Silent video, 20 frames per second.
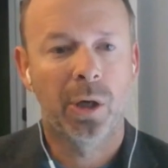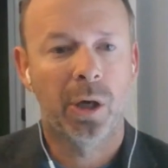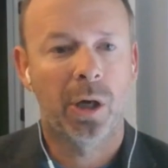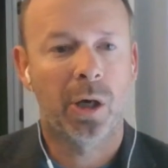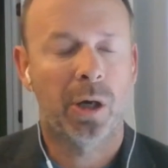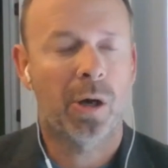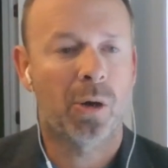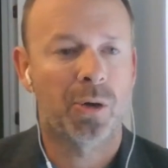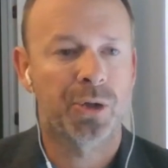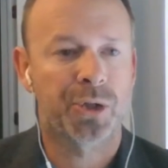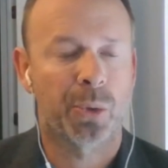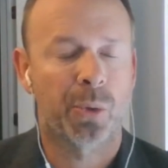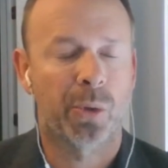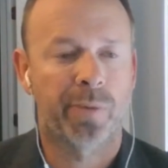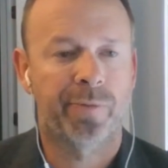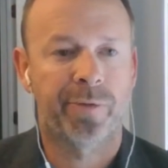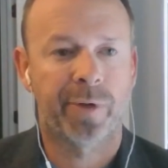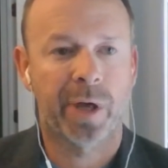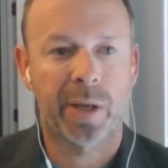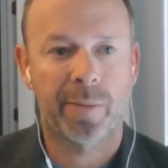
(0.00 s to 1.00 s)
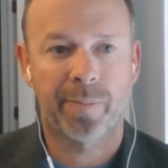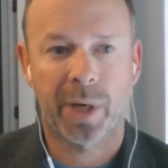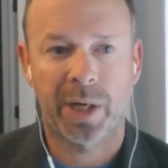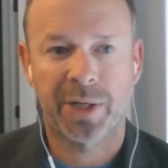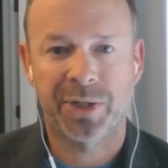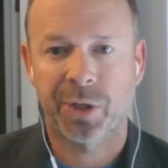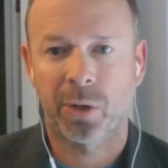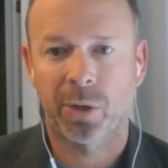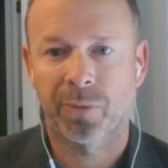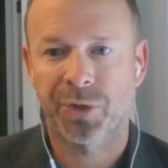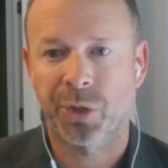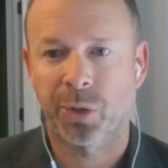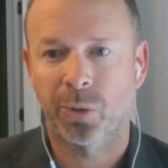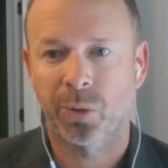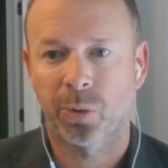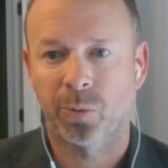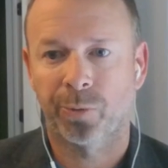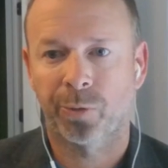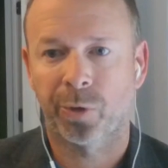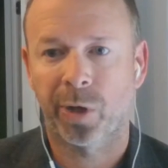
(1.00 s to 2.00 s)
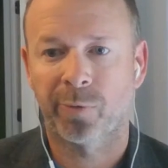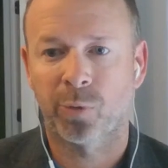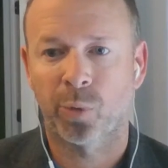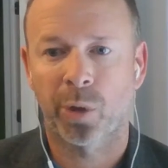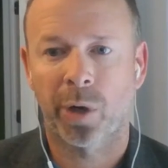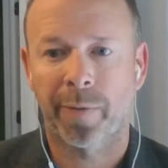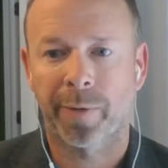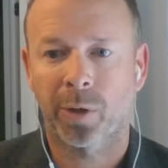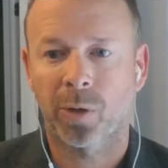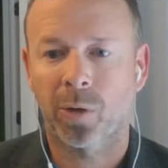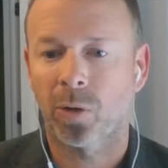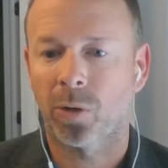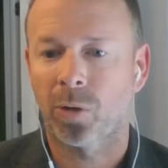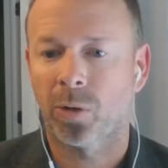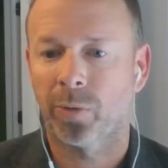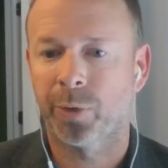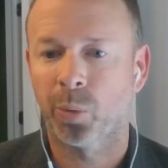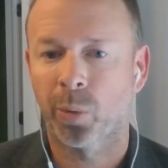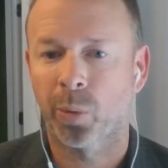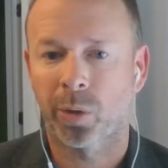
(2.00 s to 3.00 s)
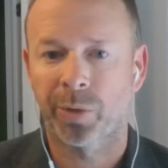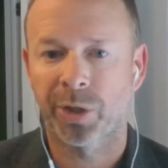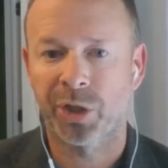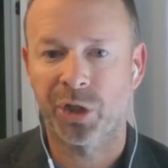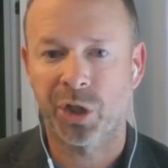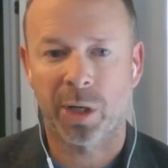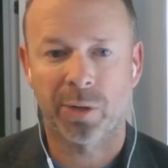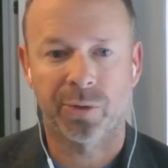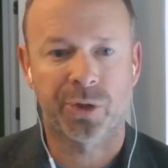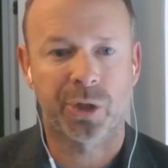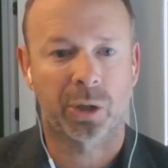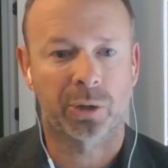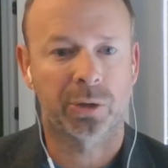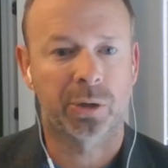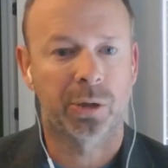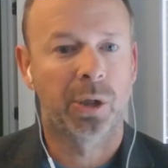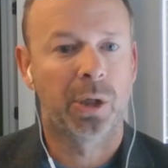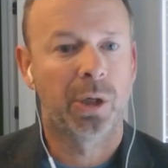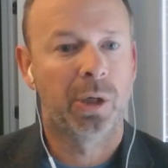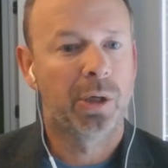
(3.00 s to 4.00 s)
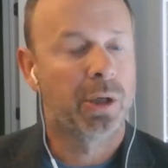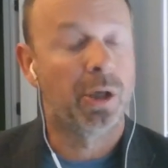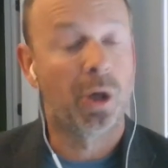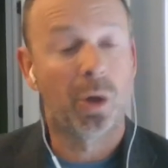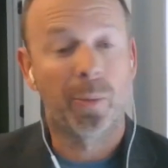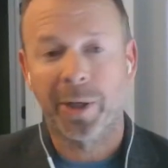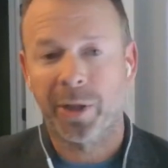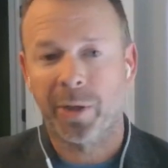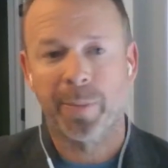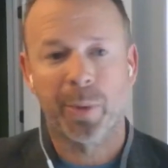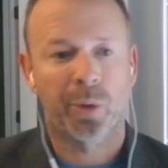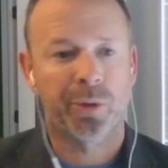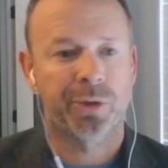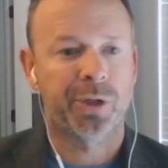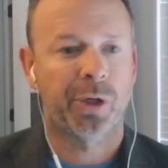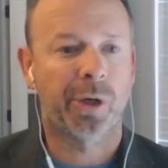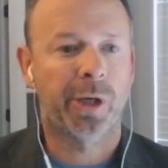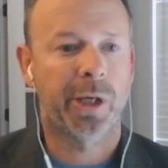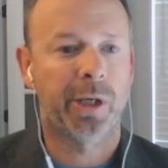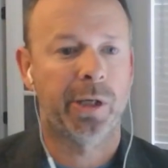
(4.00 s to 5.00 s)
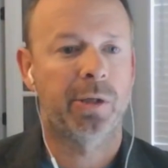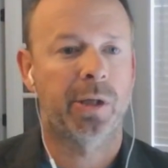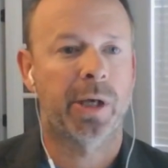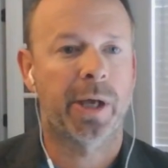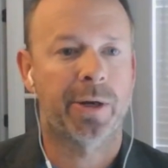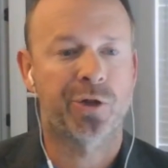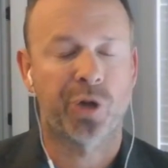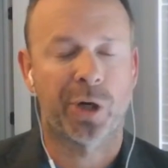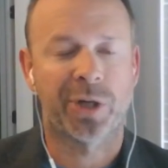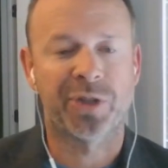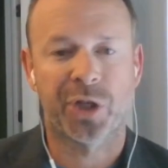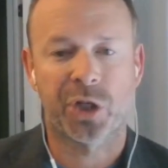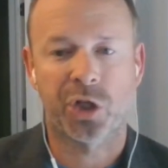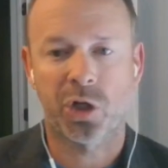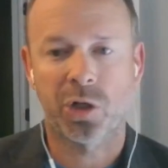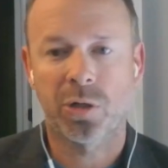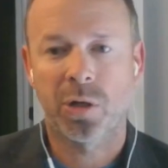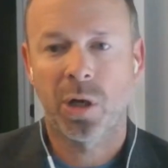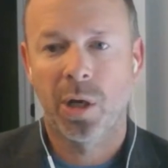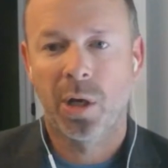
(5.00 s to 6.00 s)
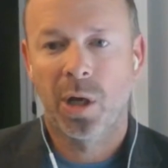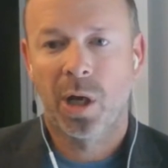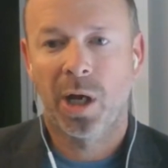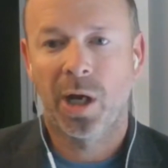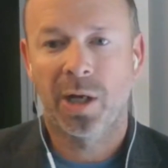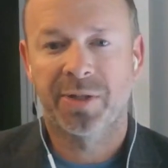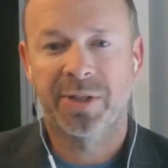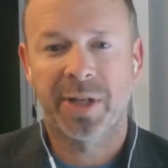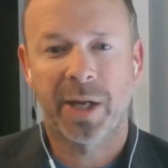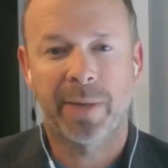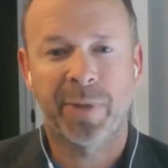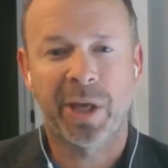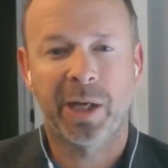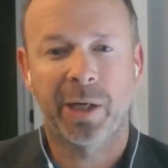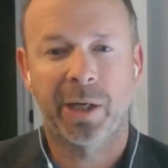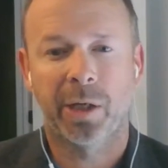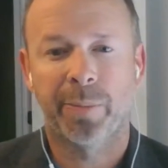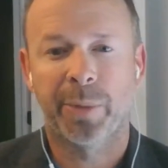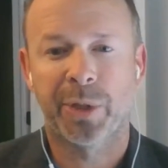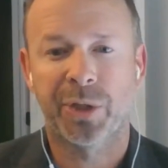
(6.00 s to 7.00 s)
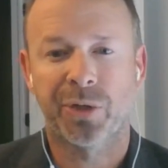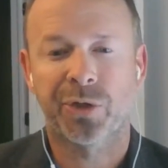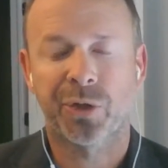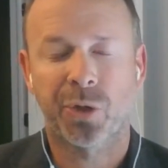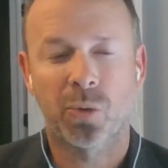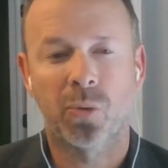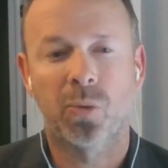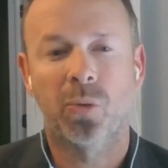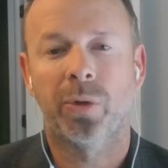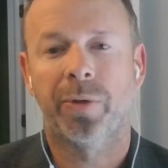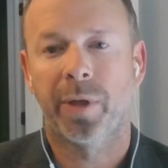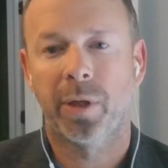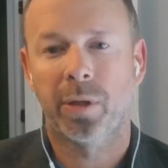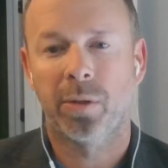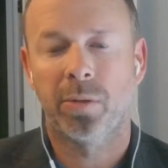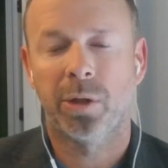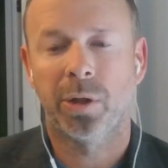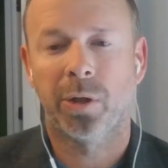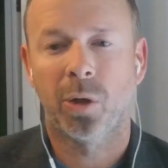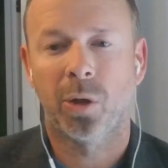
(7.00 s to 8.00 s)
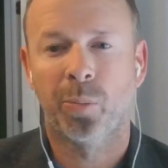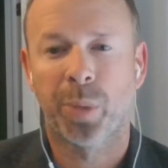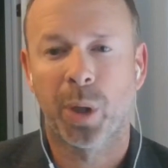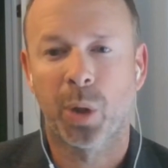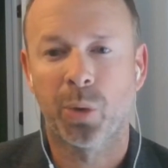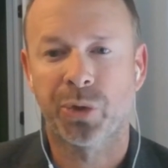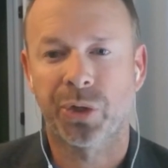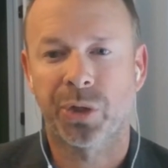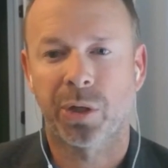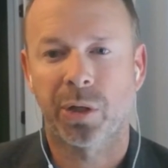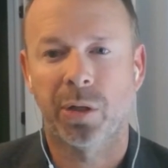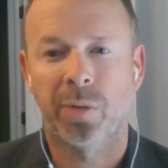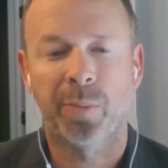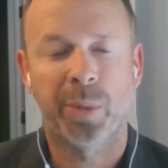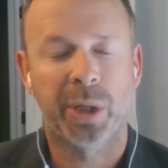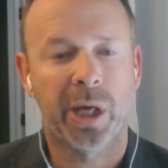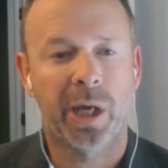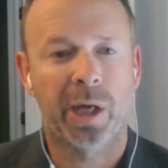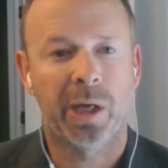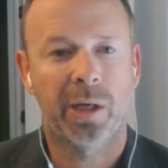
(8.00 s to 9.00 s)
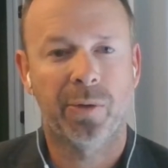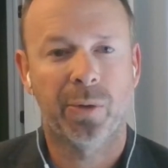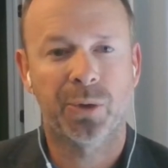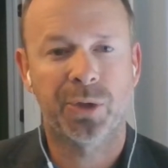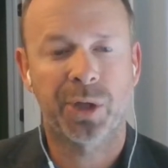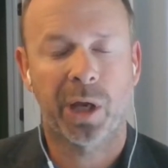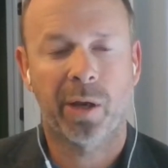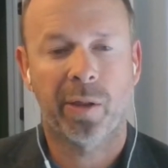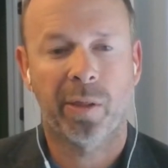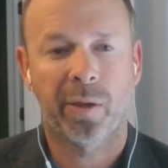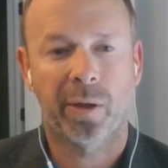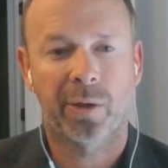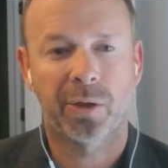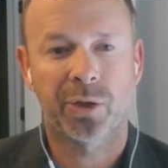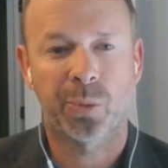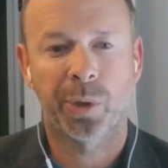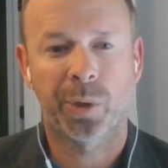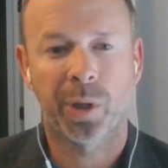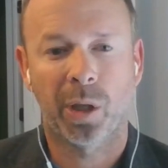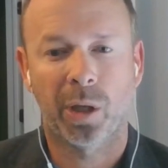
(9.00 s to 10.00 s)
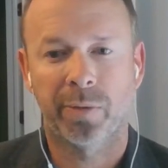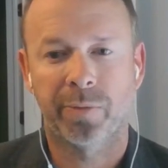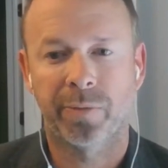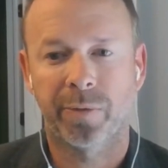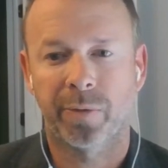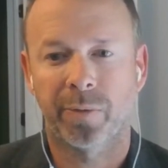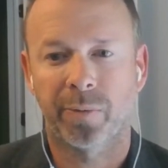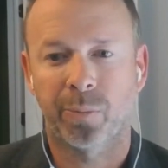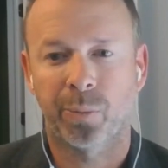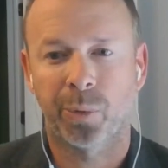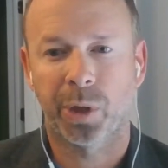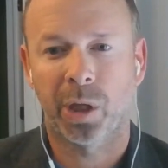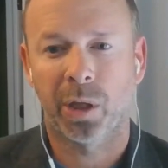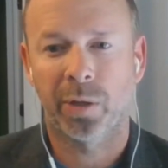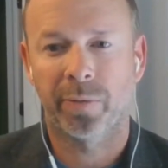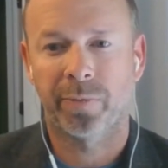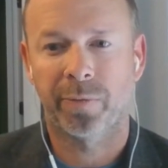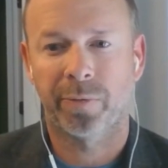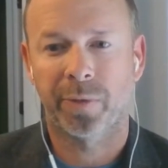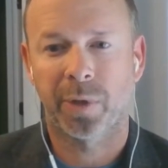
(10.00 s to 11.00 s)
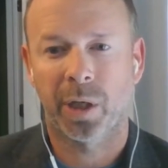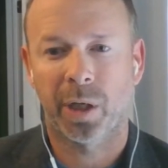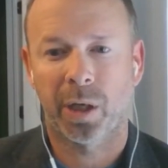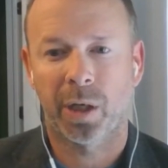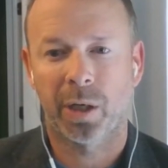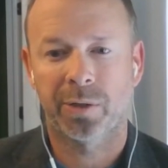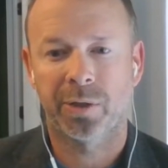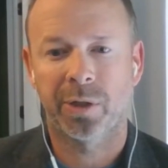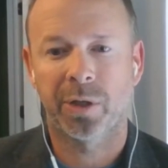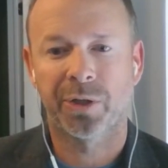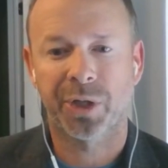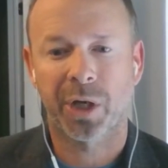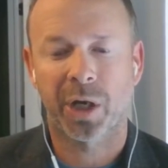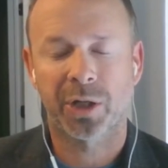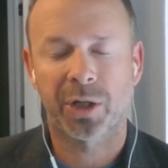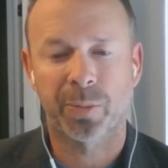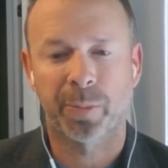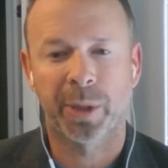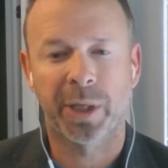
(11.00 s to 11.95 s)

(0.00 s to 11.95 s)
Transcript: Also a vet myself. So for everyone on the call, if you want to reach out and talk, about the military kind of transition type thing into business school, and then post MBA and those kind of things, would love to discuss.